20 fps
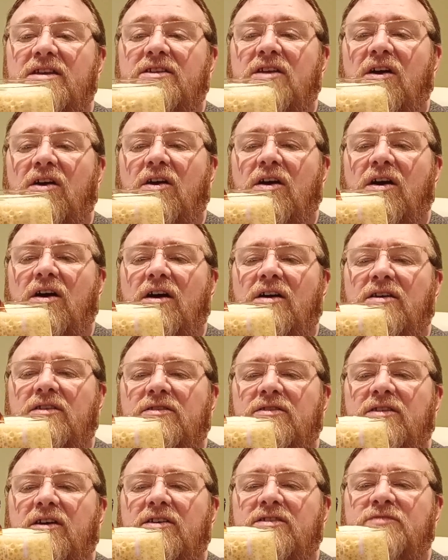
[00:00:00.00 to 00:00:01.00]
now
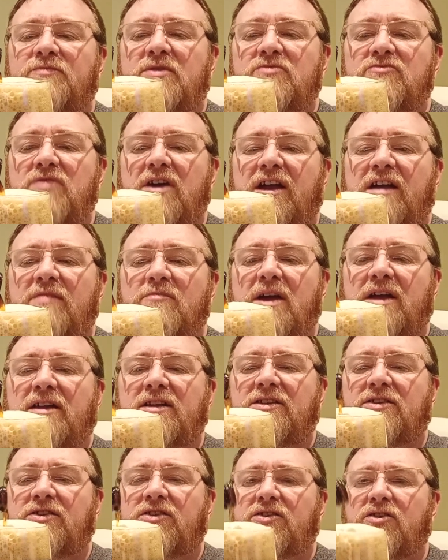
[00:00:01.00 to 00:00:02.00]
it's been
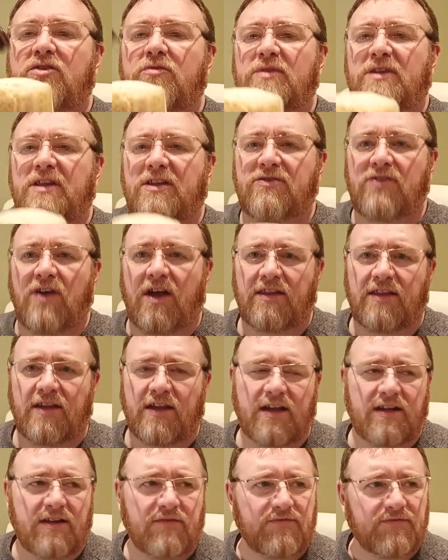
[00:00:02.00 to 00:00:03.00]
recommended to me to try the
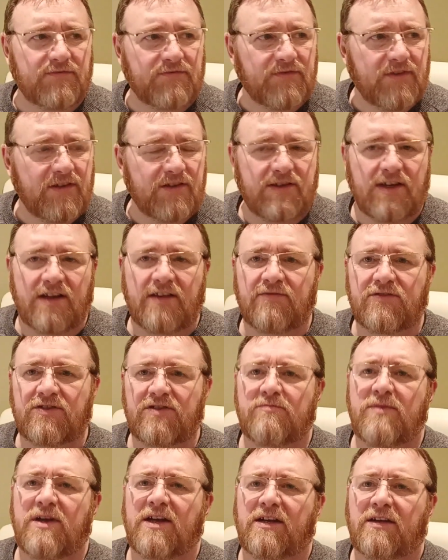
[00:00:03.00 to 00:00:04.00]
kind of
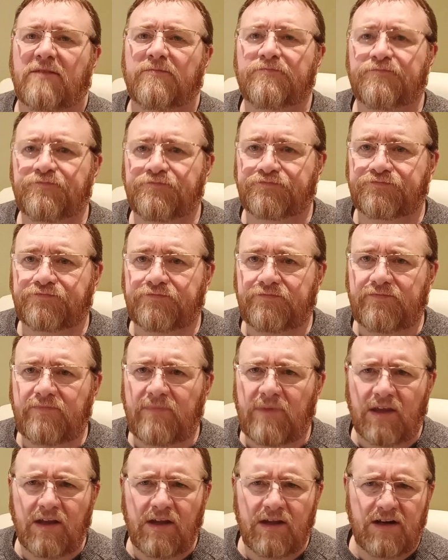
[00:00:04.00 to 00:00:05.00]
Jamaican,
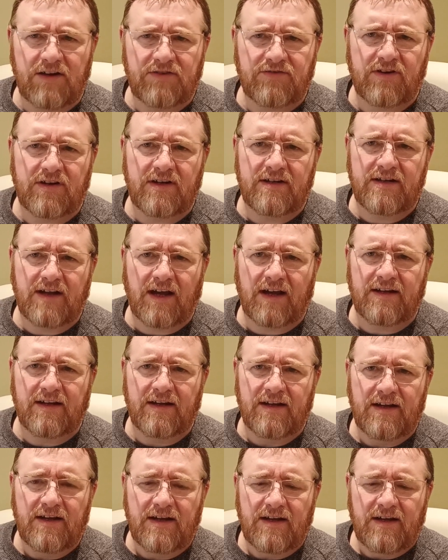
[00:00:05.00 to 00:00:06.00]
kind of Trinidad
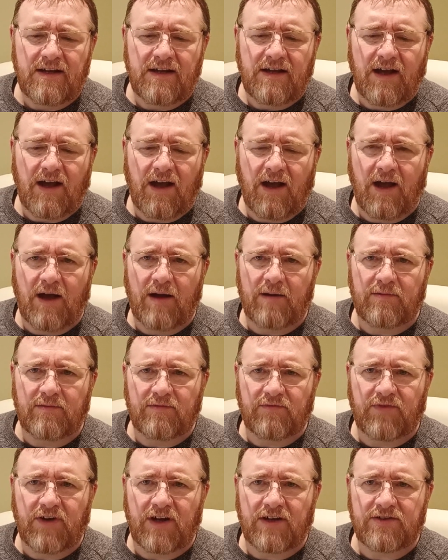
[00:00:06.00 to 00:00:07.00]

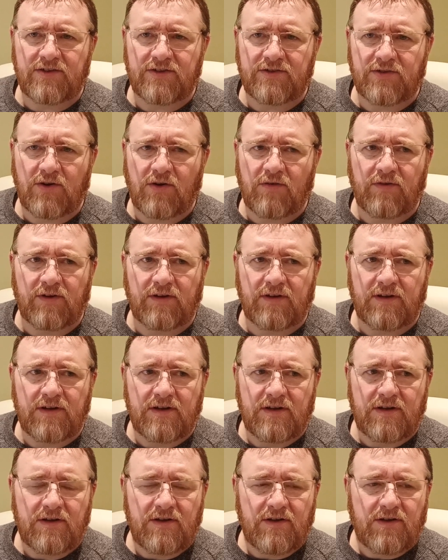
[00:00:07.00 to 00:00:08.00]
versions of it,
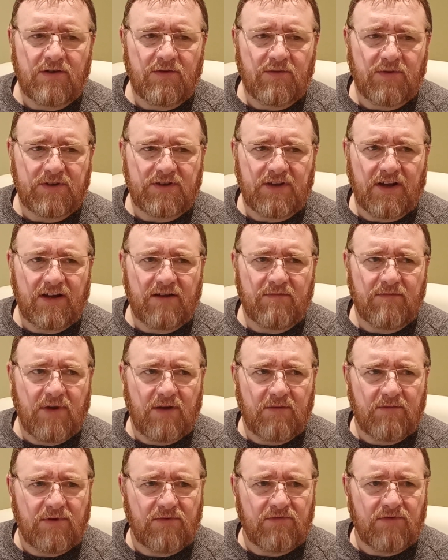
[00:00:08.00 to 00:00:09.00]
which I
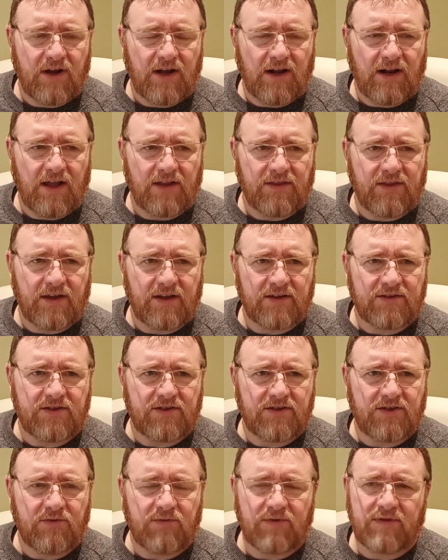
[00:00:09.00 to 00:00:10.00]
remember rightly, I think it's to
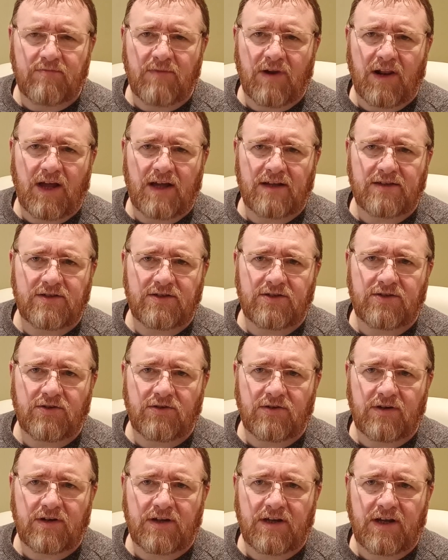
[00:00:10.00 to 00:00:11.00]
do with molasses
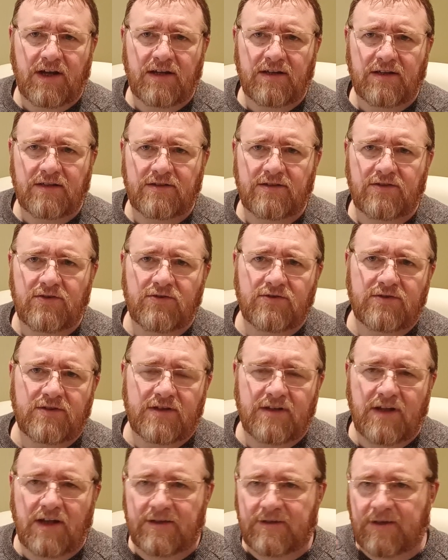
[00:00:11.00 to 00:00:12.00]
sugar cane that's used
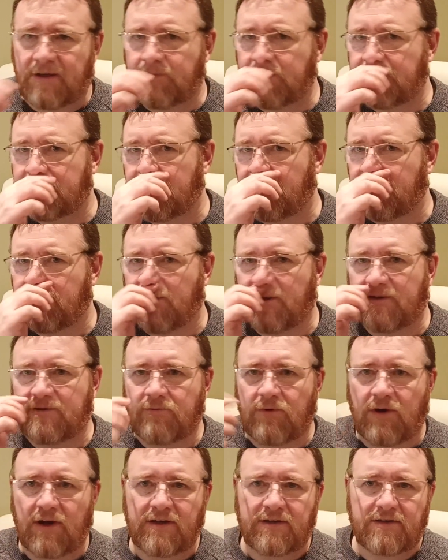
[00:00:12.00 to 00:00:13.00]
and that type of stuff. That's
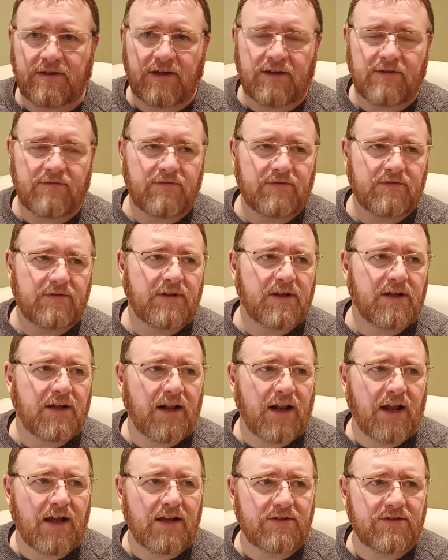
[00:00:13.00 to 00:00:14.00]
why it's kind of
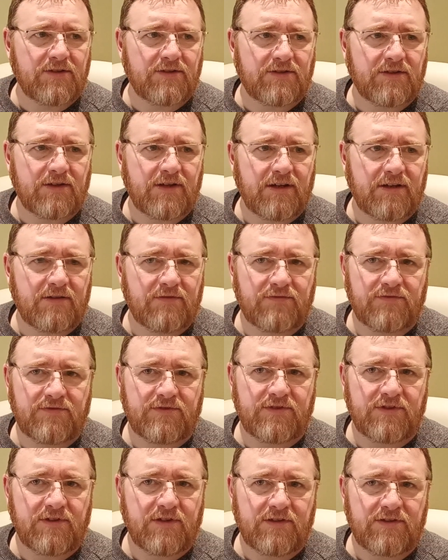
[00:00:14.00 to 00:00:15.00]
classed as the kind of
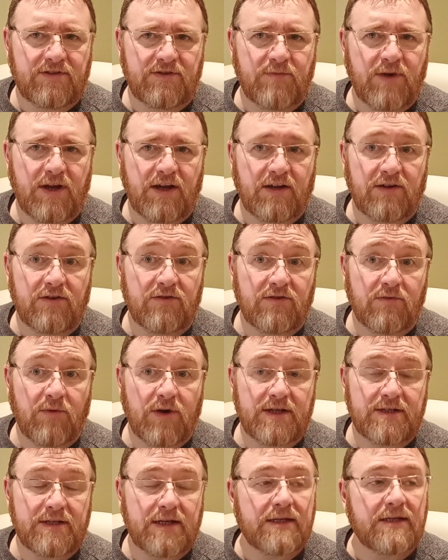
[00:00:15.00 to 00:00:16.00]
the Jamaican or the
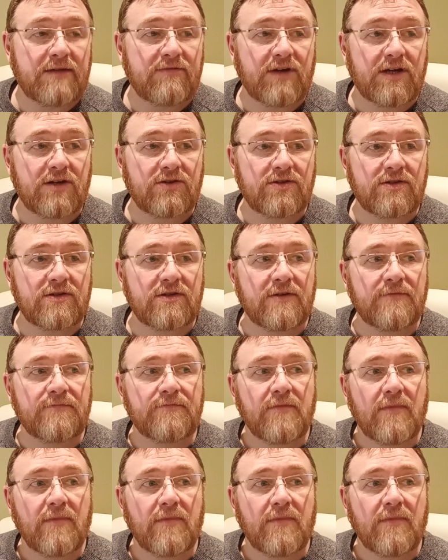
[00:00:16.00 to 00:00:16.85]
West Indian versions.